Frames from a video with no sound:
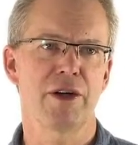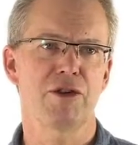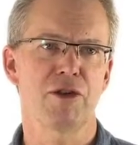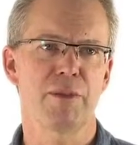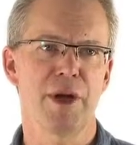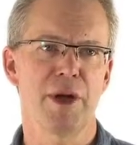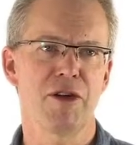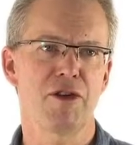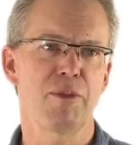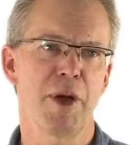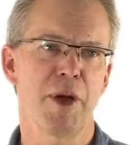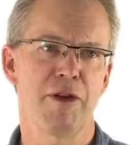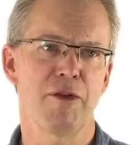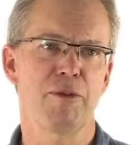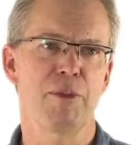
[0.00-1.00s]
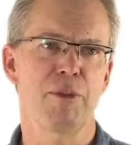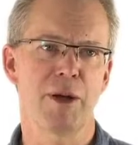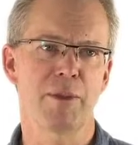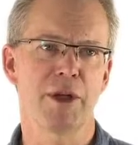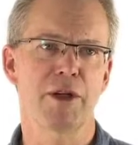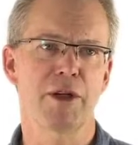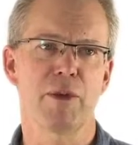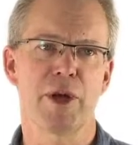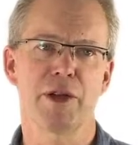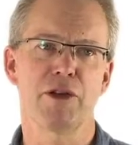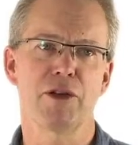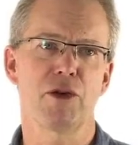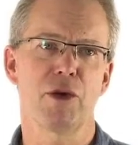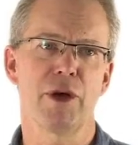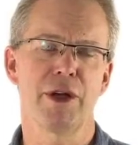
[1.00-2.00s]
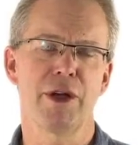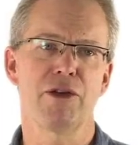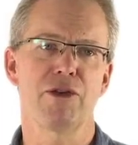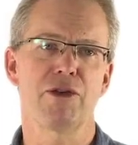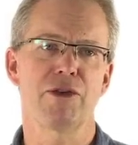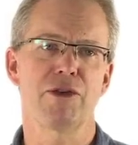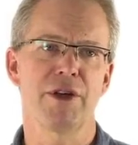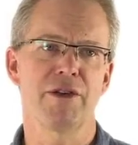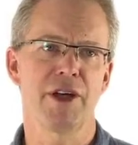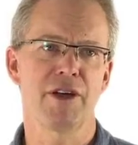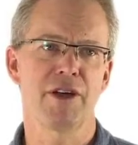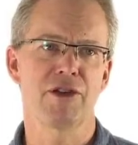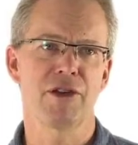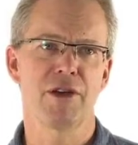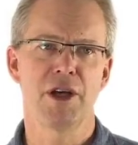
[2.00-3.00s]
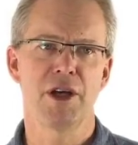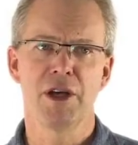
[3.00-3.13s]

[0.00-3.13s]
tremendous amount of public, regulatory, and industry attention.